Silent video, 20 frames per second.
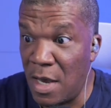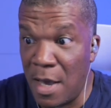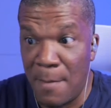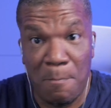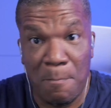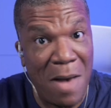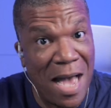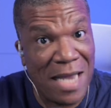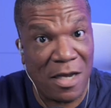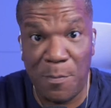
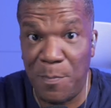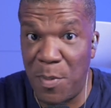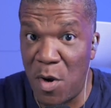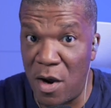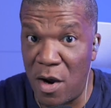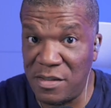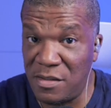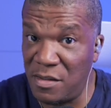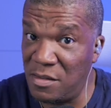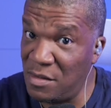Michael
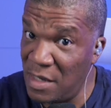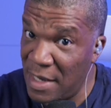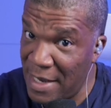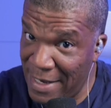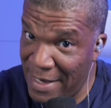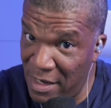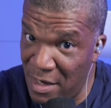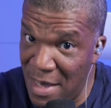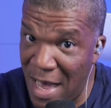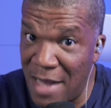Parsons,
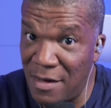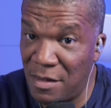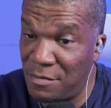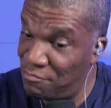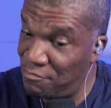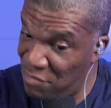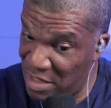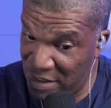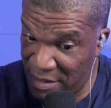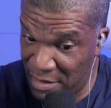he's got
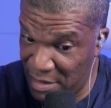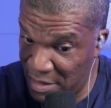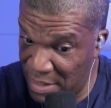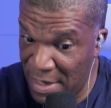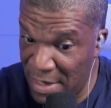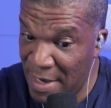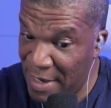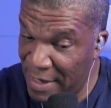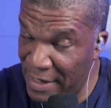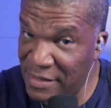
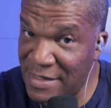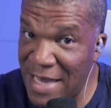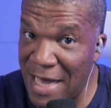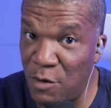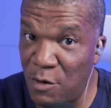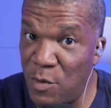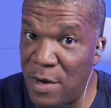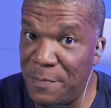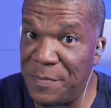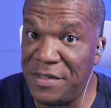a
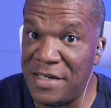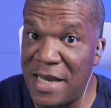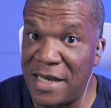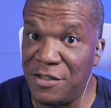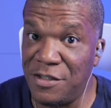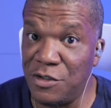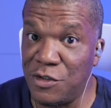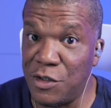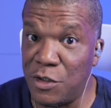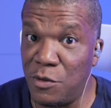
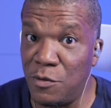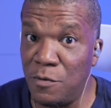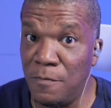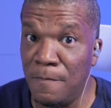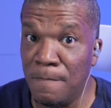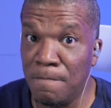reputation too.